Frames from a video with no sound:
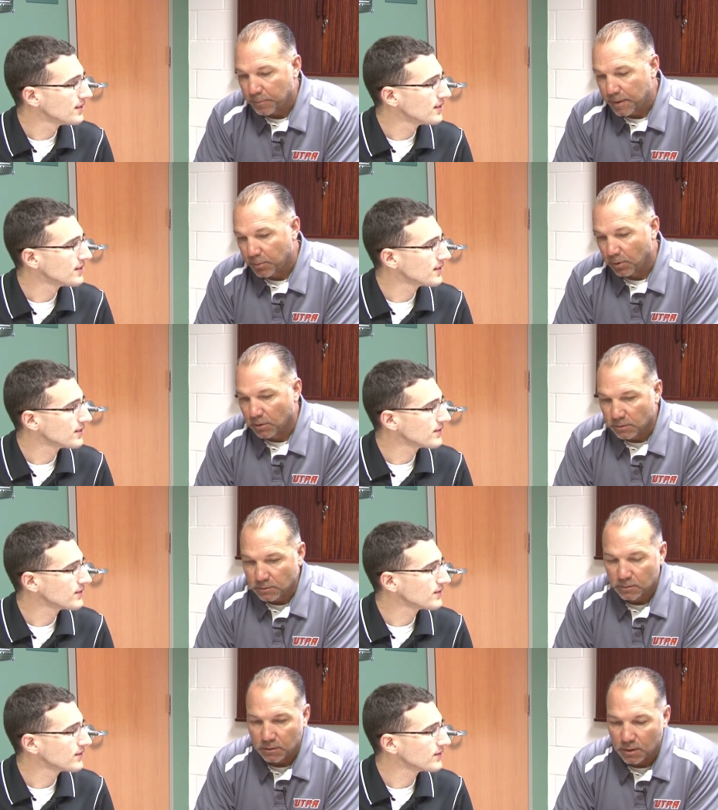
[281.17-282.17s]
Speaker 1: people
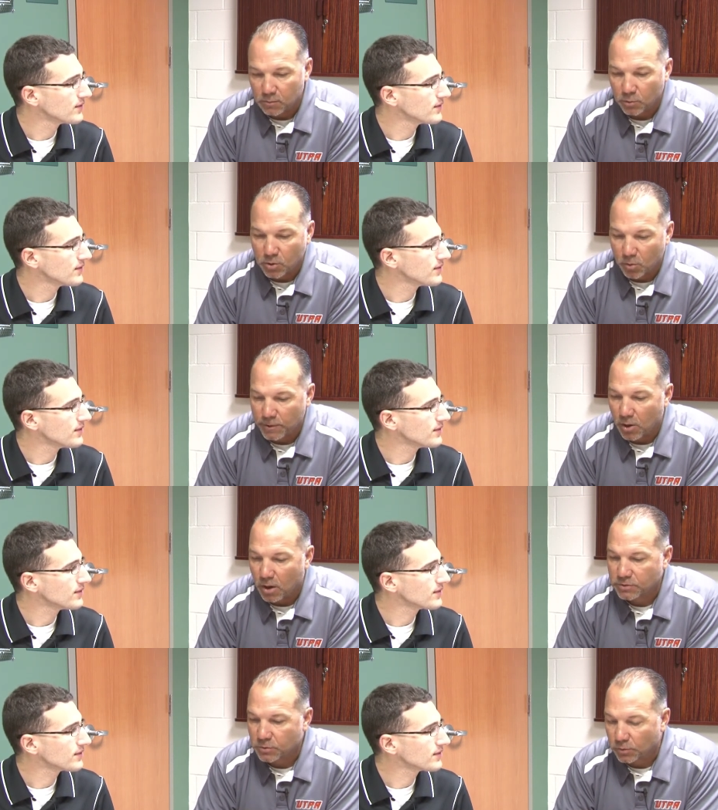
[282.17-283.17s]
would call me
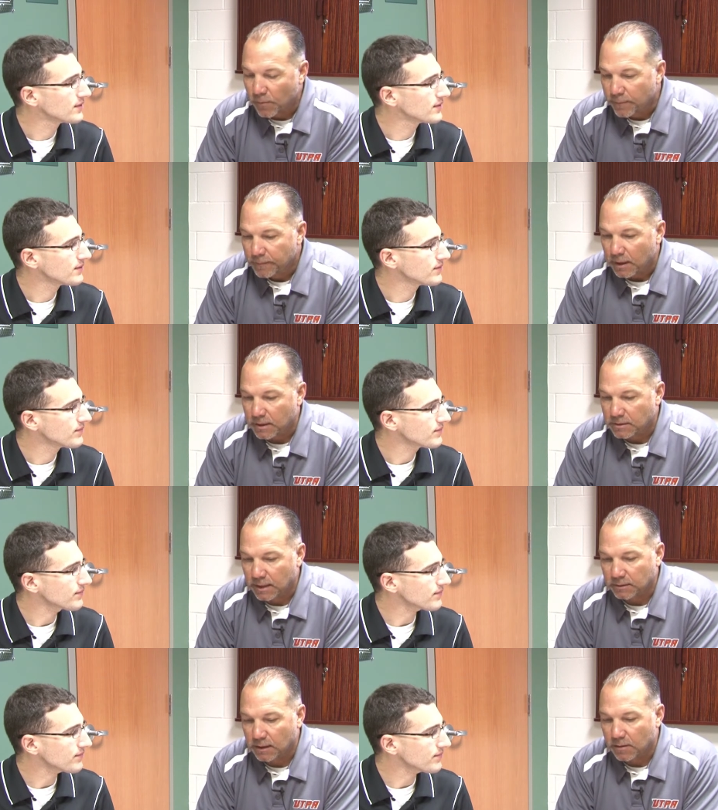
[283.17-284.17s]
old school, is
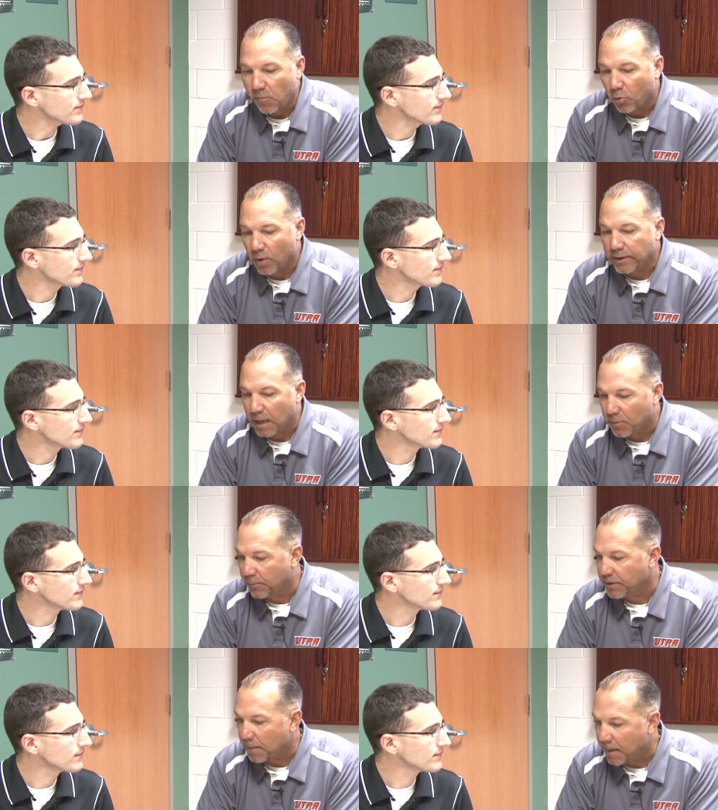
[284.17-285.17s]
that whoever came up
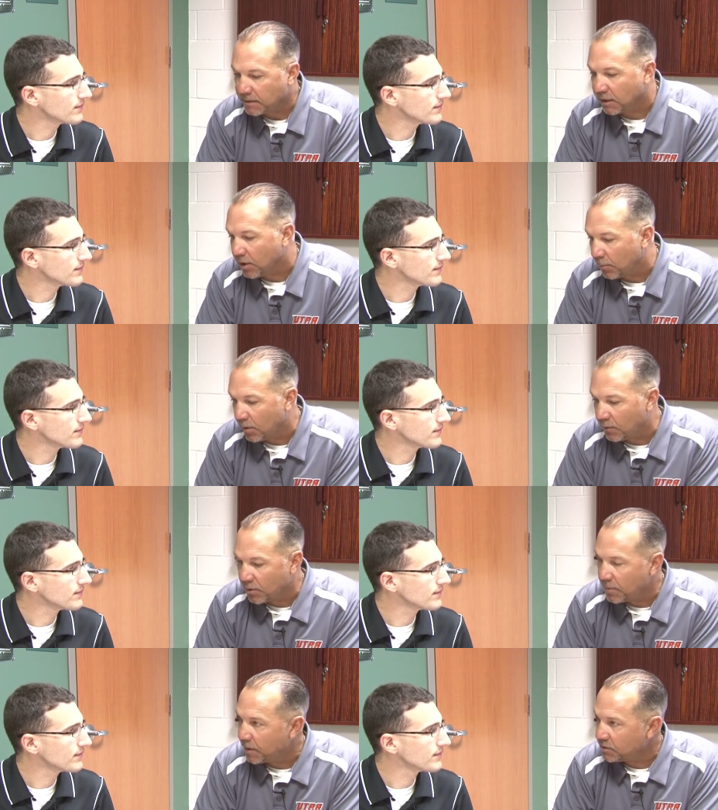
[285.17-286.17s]
with that magic number of
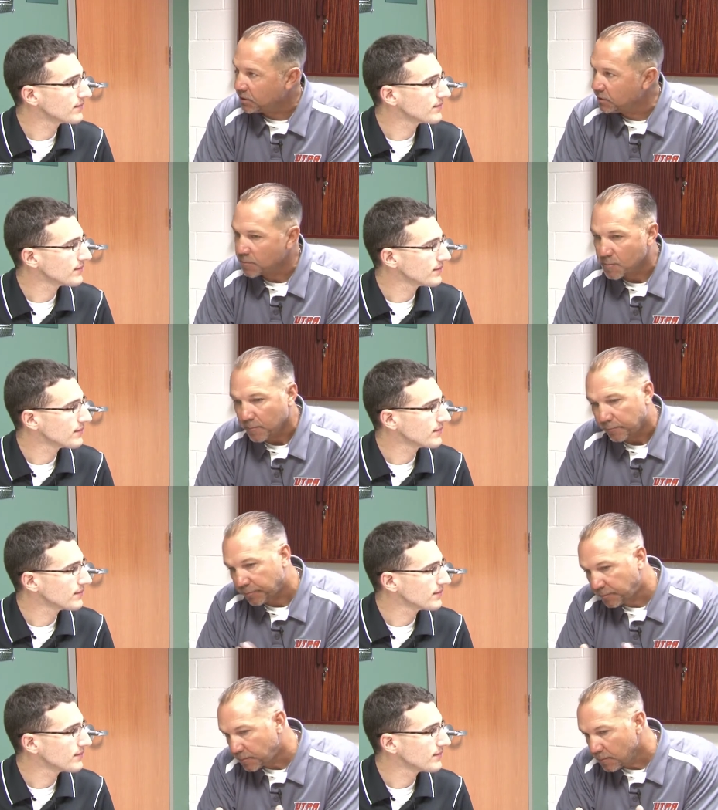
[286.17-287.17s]
100 pitches,
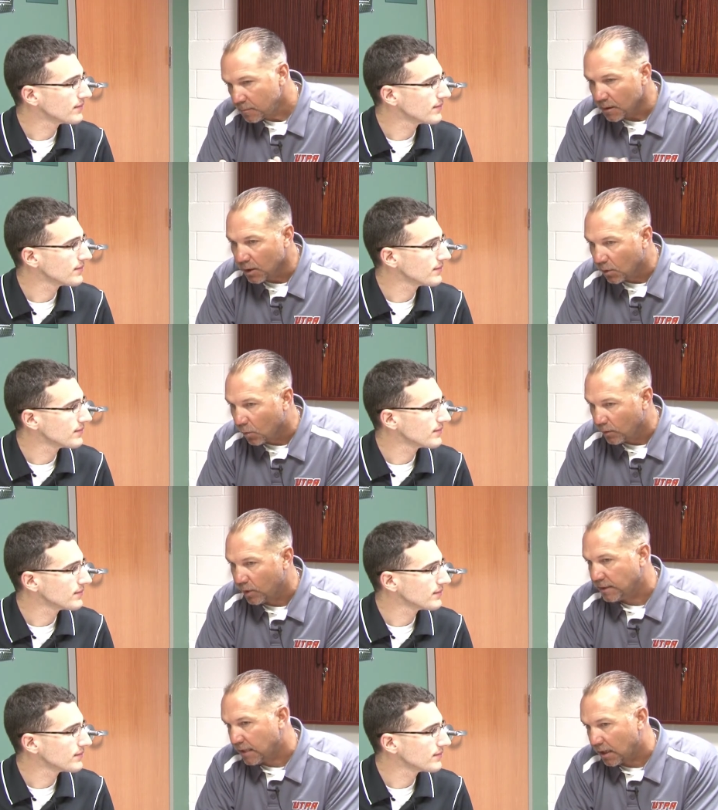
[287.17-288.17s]
you know,
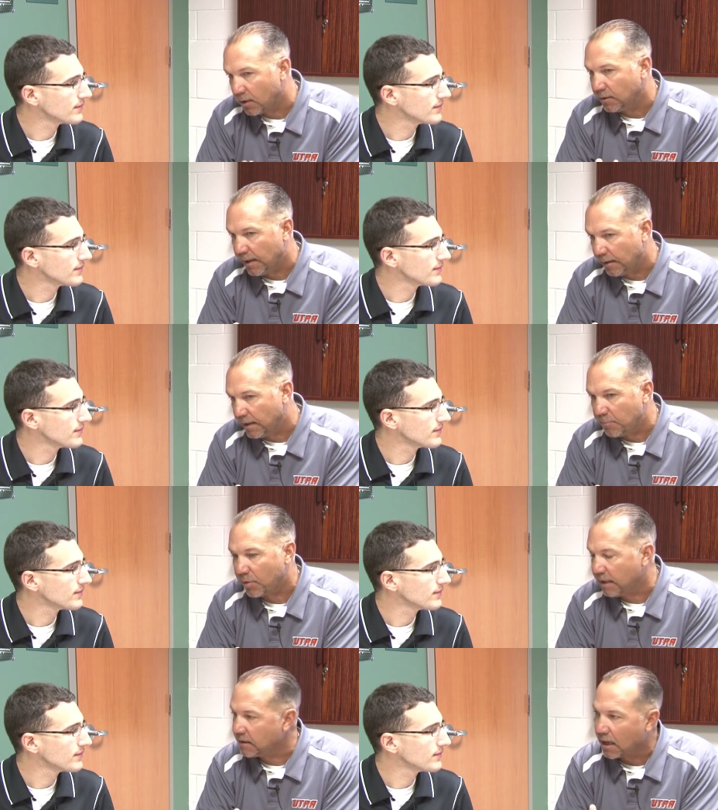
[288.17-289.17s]
what is that? They
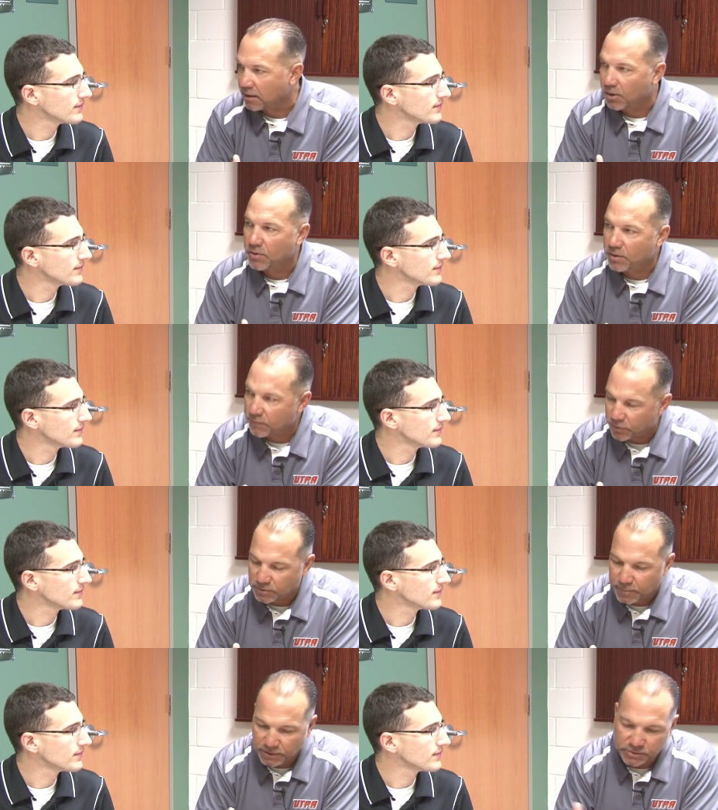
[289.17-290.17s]
break down on the
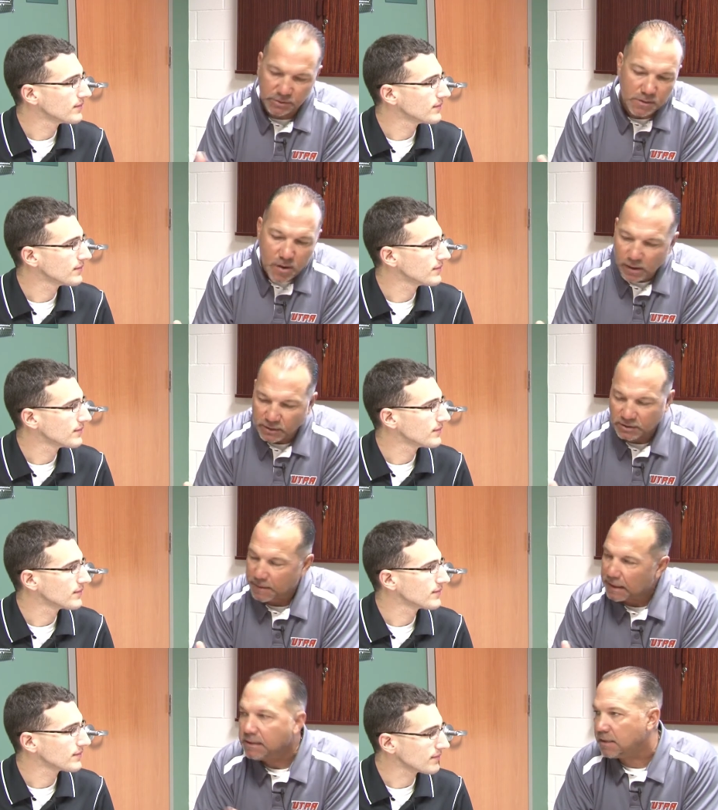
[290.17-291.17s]
101st pitch. Doesn't
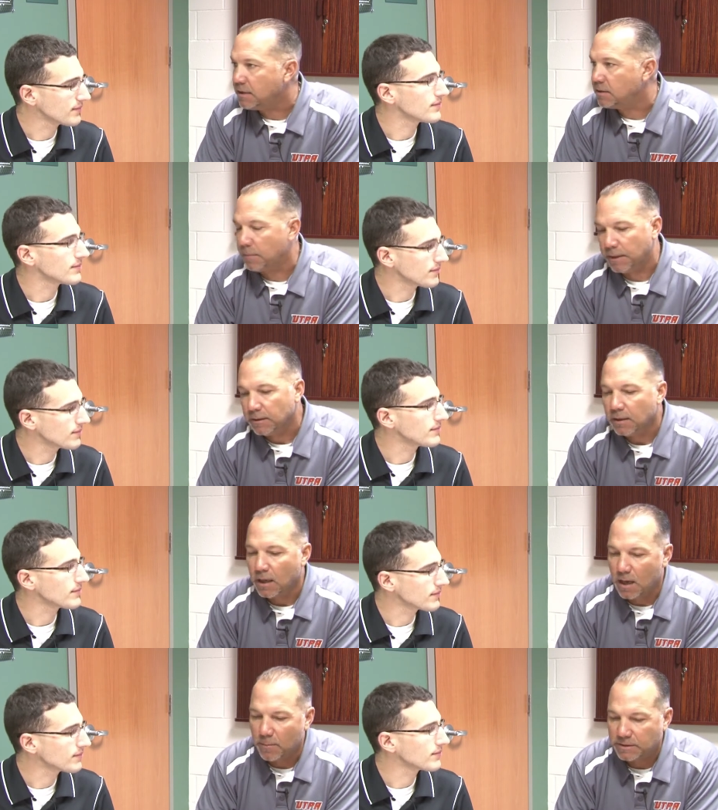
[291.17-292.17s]
make any sense to me.
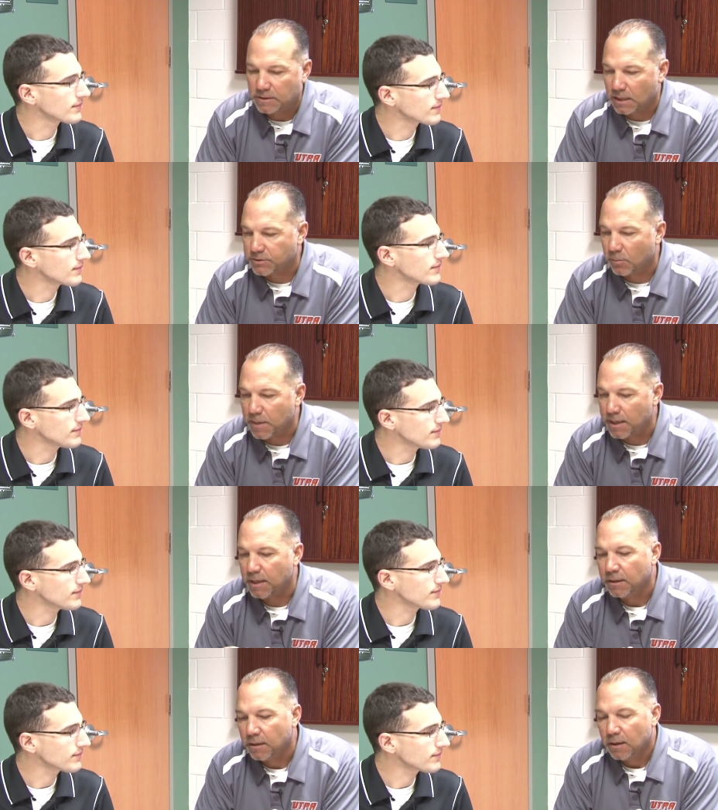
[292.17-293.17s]
It's not so
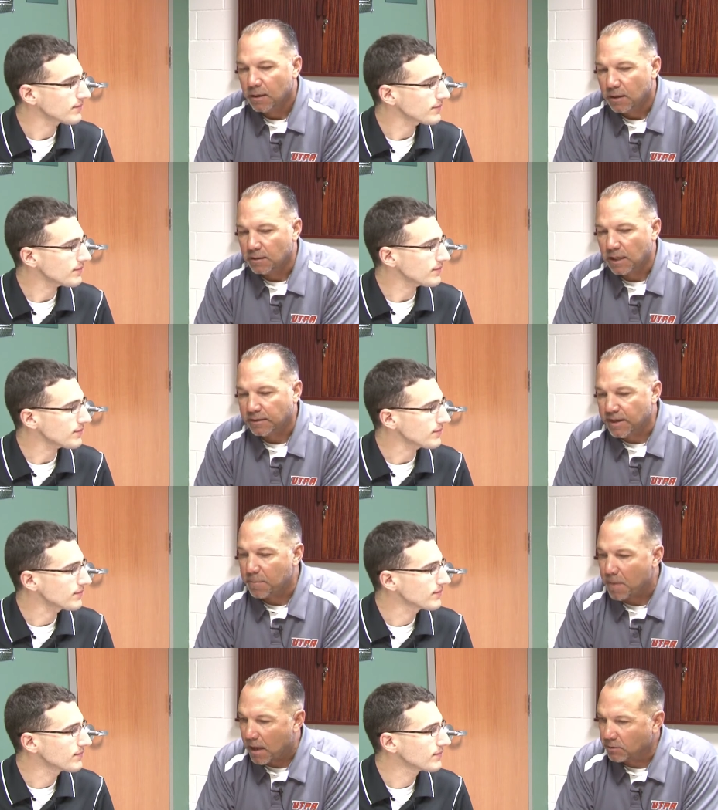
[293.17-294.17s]
many, not the
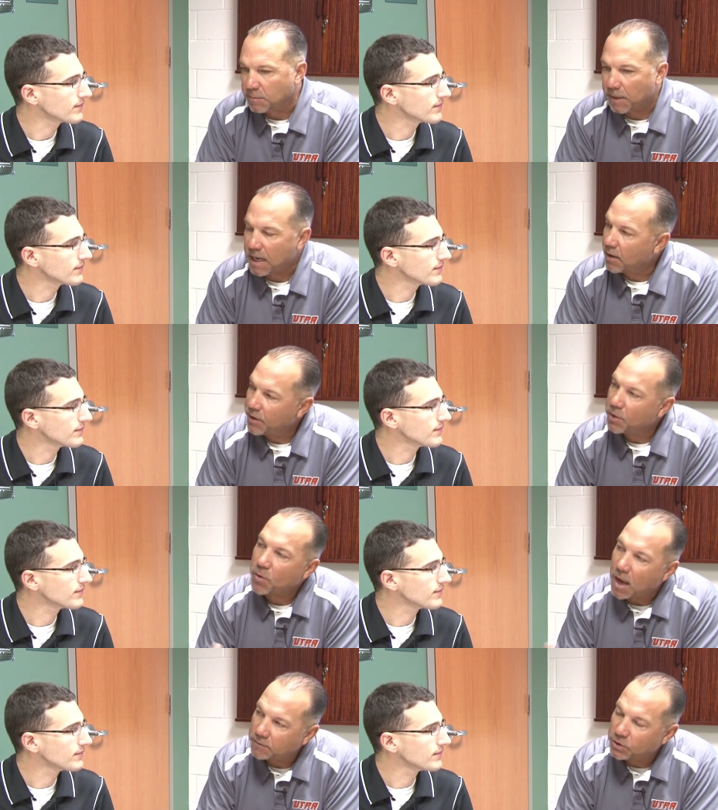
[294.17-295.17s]
amounts, but how they
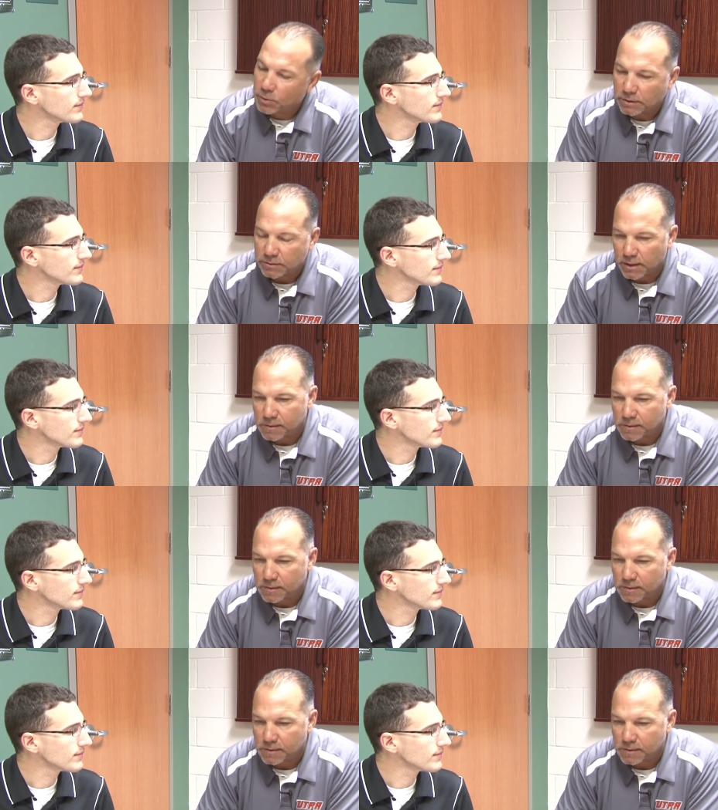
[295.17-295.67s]
arrive, Jonah.